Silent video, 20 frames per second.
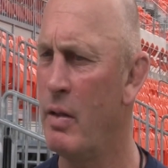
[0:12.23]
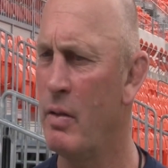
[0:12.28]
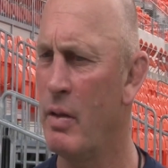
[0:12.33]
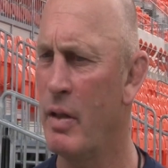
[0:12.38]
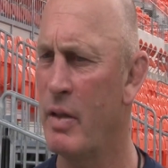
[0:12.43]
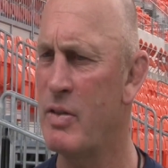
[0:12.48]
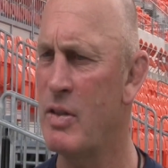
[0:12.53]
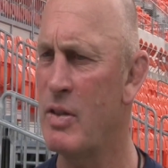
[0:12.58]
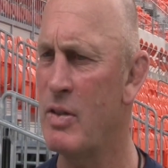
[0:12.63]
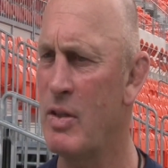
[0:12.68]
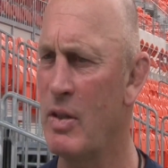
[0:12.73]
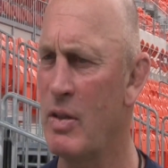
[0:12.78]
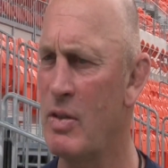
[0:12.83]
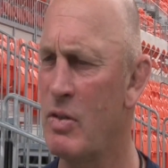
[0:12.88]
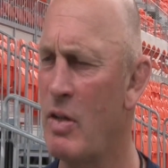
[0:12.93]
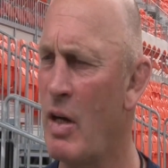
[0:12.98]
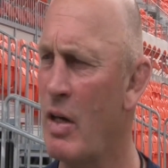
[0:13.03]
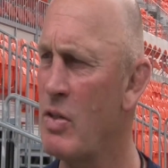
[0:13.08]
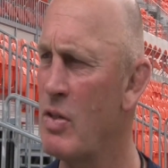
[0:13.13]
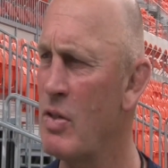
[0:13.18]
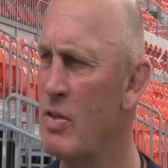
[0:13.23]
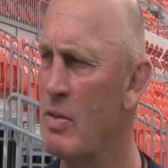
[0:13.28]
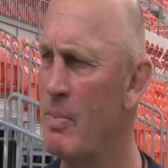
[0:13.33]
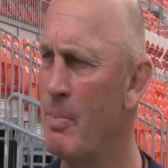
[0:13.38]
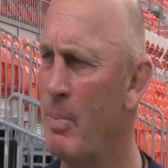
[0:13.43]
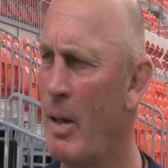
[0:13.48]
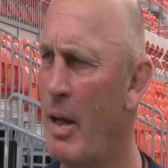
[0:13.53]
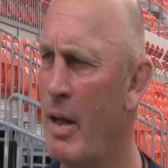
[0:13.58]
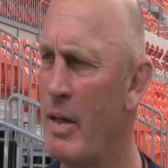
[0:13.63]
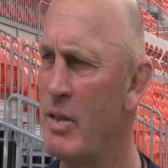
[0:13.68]
There are existing structures
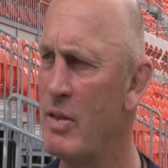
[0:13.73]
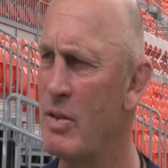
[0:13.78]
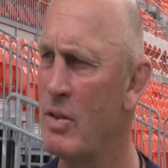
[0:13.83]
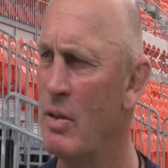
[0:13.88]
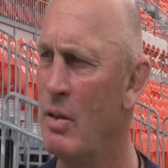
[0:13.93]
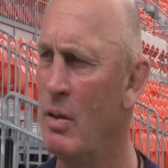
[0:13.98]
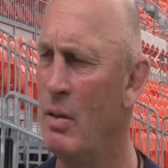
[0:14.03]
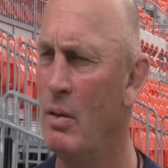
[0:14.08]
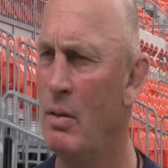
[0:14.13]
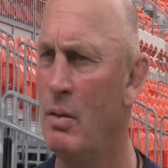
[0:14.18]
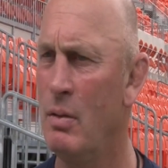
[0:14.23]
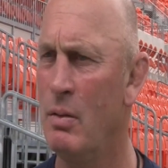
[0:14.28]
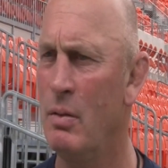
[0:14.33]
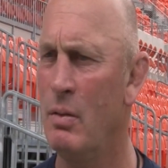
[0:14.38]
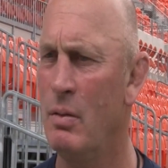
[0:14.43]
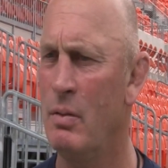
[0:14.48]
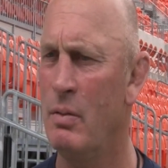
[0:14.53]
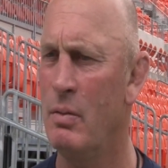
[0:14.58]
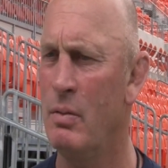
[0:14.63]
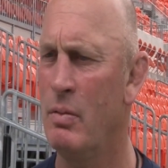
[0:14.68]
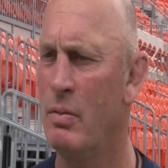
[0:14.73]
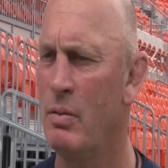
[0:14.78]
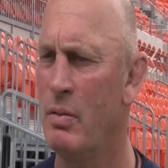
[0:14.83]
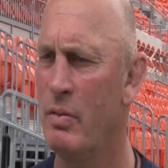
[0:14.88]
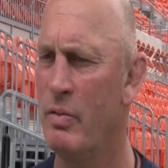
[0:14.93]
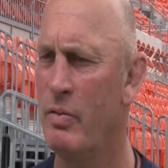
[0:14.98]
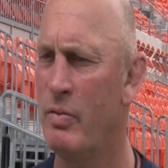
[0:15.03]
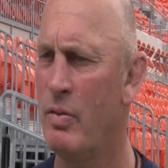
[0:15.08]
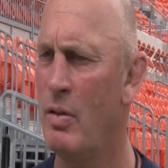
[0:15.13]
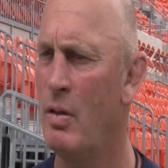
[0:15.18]
in place
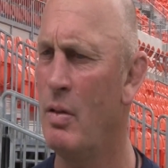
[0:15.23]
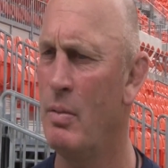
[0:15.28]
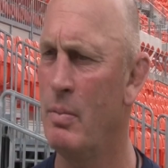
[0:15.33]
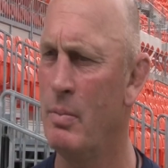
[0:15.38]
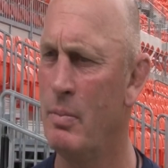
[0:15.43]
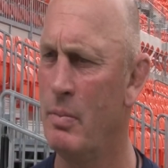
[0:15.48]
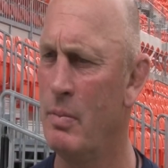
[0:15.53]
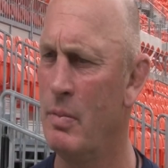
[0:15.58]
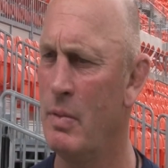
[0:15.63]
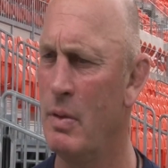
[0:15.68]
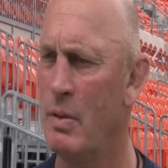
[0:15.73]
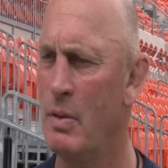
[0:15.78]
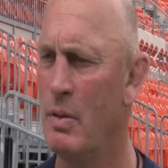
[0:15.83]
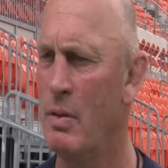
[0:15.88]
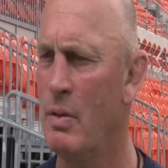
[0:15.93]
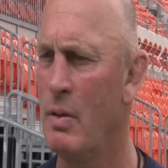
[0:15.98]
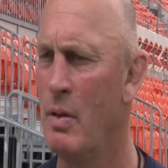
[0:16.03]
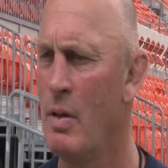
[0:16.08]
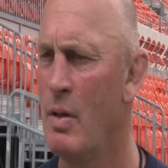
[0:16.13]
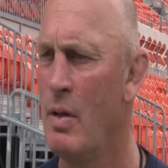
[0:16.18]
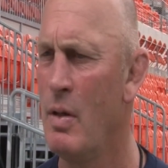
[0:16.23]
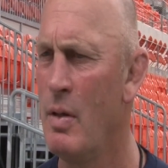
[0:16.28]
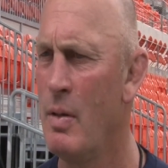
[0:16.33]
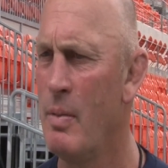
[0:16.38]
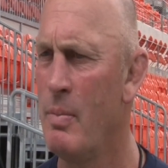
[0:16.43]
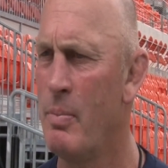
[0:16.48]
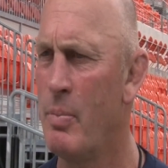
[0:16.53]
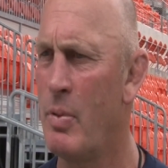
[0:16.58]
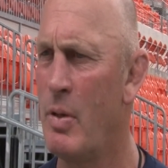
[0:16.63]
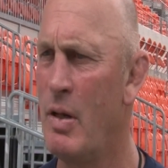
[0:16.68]
from
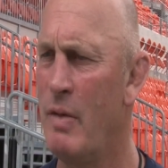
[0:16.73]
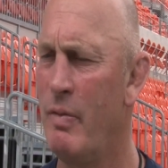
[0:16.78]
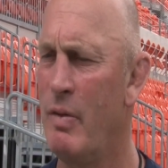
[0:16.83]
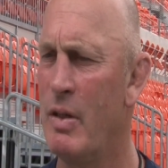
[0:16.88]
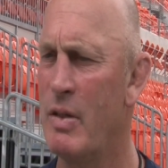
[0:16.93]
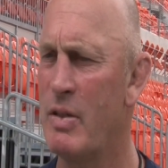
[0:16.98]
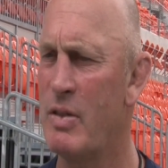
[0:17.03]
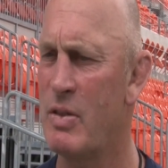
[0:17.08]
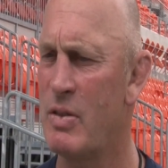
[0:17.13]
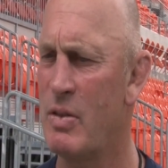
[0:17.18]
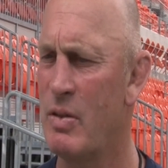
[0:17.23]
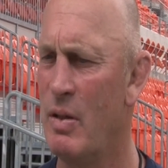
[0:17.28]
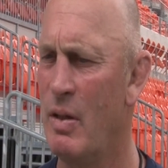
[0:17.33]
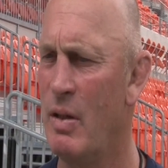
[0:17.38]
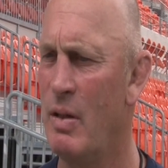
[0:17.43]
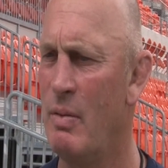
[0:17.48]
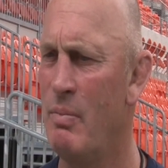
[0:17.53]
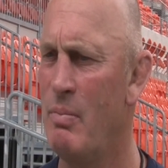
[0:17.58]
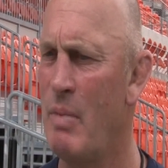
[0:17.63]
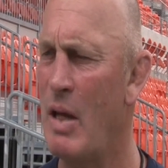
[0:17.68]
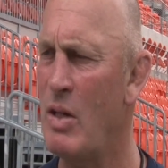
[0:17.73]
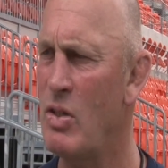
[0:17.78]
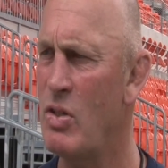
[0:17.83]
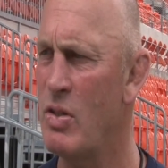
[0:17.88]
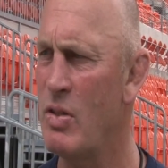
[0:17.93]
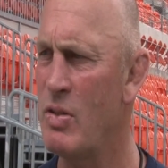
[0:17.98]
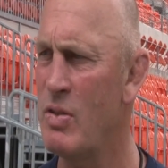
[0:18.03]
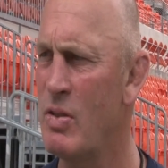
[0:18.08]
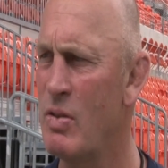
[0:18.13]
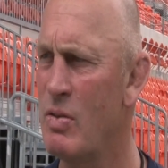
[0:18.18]
previous
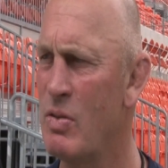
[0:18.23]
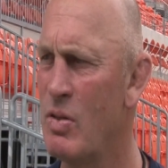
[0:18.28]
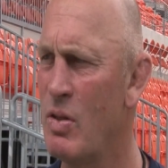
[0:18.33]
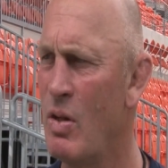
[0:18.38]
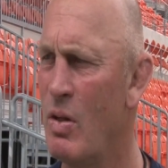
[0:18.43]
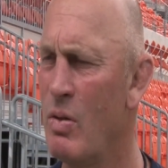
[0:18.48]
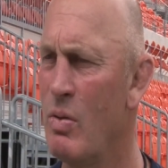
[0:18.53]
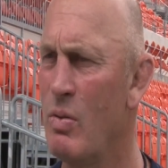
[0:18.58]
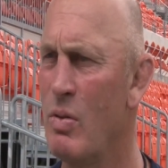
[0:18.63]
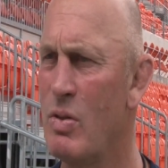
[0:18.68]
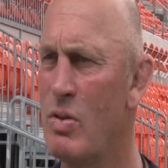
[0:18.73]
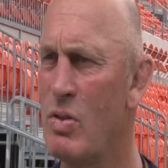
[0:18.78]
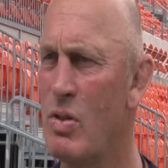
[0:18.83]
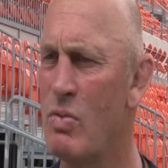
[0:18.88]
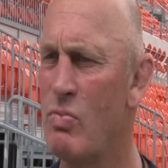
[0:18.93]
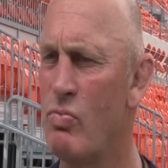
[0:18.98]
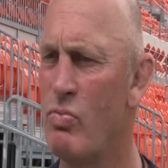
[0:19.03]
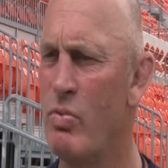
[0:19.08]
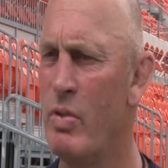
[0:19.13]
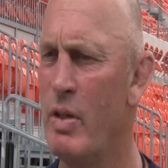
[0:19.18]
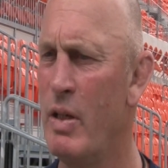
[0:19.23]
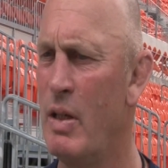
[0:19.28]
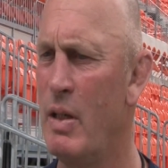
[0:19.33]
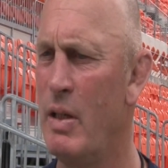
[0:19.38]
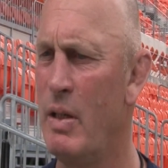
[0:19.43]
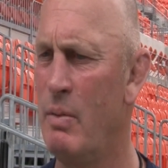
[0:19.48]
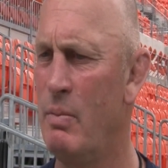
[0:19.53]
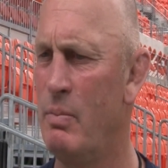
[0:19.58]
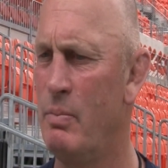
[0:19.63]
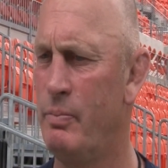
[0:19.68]
matches, so it's just
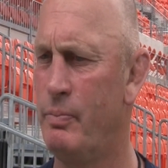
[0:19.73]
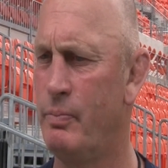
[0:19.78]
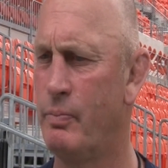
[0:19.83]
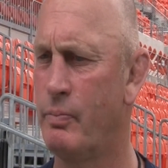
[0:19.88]
really